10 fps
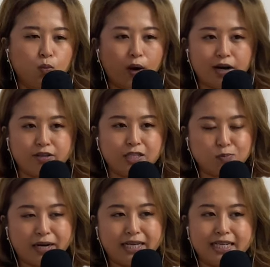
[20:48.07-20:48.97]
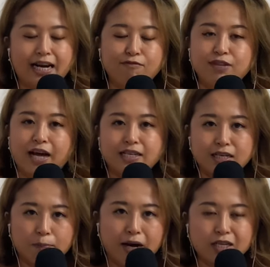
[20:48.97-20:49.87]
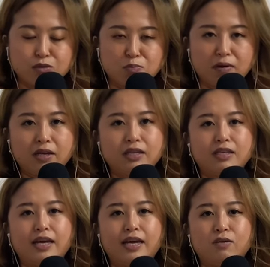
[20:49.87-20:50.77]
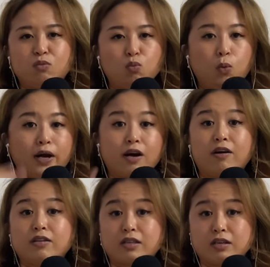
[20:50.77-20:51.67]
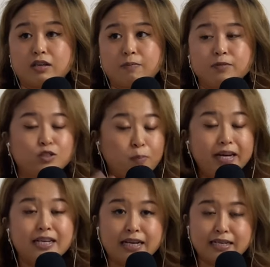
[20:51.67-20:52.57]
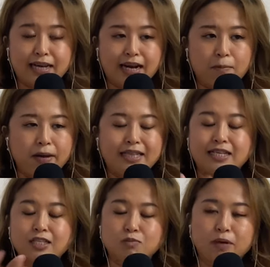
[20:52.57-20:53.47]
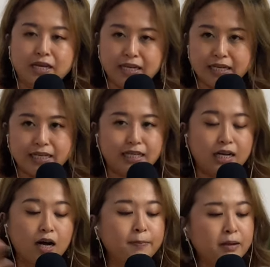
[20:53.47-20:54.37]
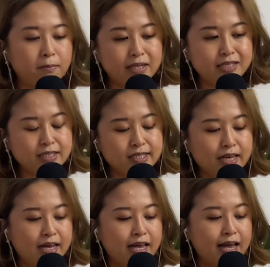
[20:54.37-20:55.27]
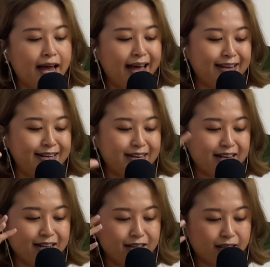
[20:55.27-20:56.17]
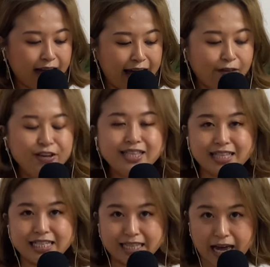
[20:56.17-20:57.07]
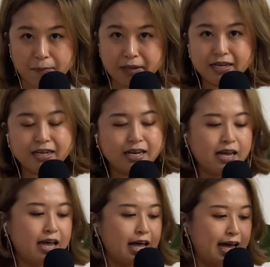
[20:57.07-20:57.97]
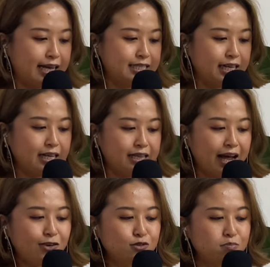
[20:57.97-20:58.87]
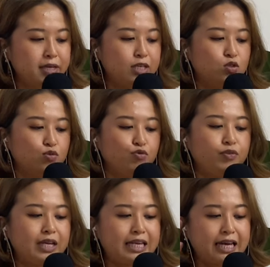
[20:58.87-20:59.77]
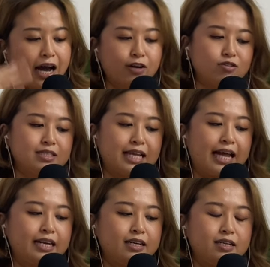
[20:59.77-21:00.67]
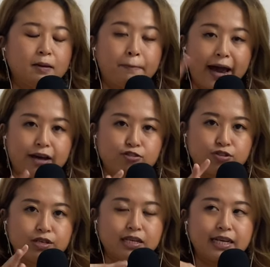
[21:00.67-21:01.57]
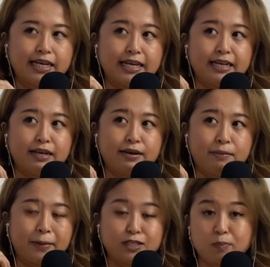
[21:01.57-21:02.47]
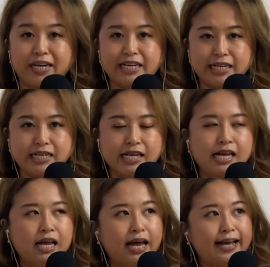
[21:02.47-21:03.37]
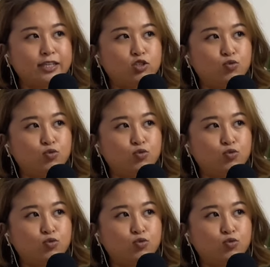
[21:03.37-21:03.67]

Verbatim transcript: are the spending that I've done in the past month and what are the spending that I'm anticipating in the coming months. And having this habit has allowed me to really understand the pattern in my spending and to